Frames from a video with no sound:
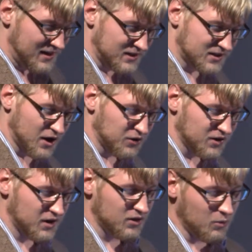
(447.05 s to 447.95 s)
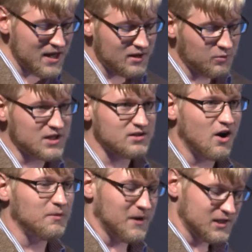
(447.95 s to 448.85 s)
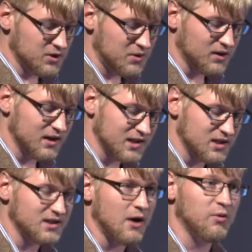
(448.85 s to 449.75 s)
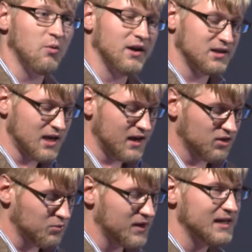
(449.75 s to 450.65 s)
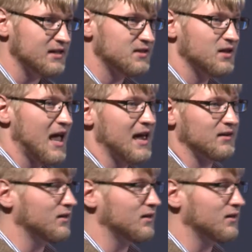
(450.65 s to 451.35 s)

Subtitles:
So the way that we start by doing this is that we want to take the reads and